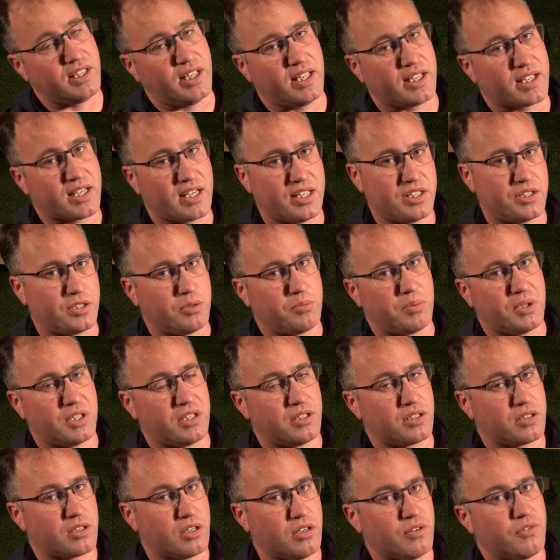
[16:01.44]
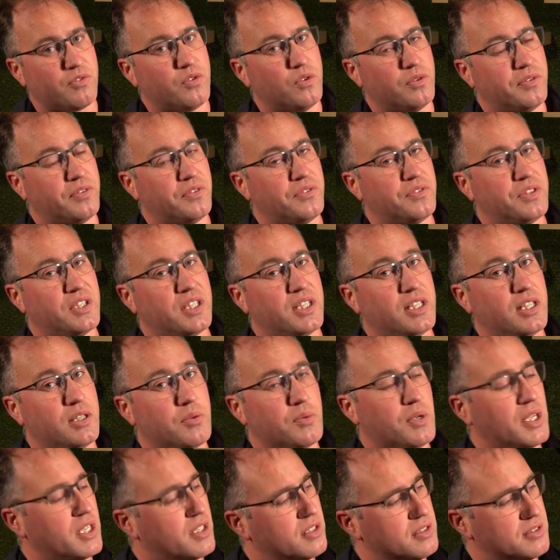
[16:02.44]
in that case you're better to go a 450
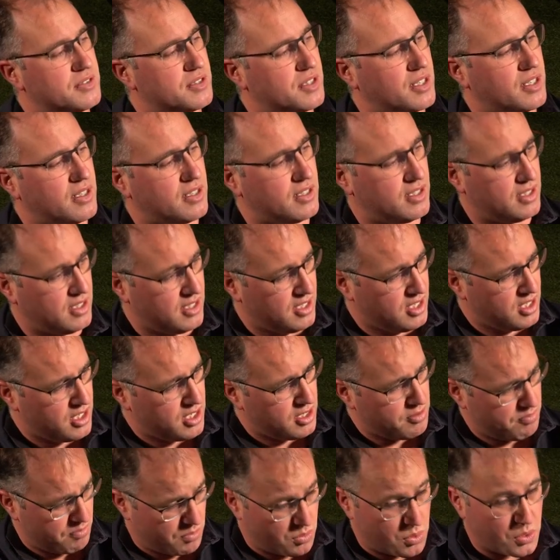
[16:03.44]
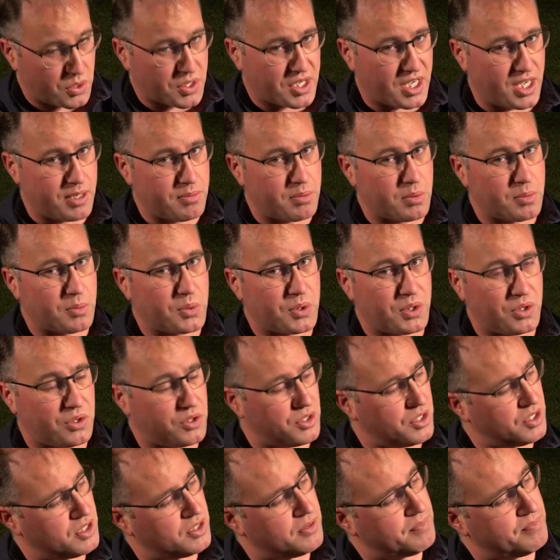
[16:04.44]
anyway, because they're a more capable
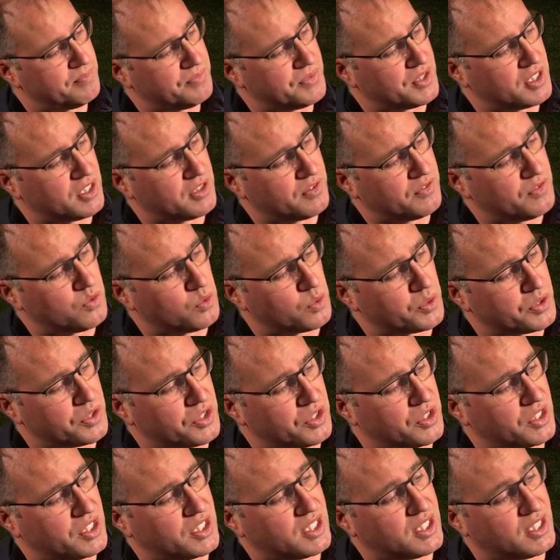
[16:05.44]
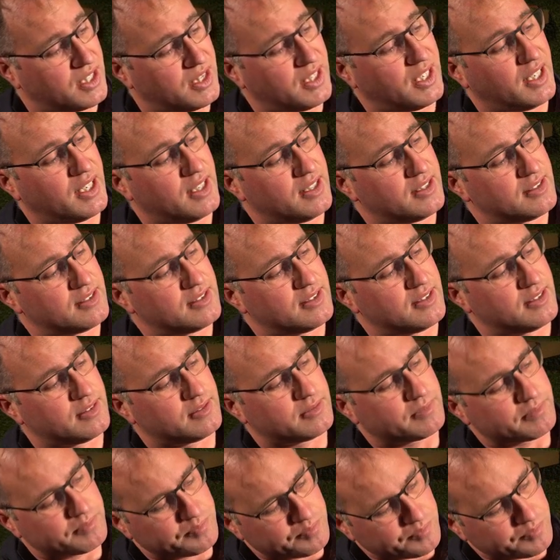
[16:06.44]
unit than a 430 in that instant.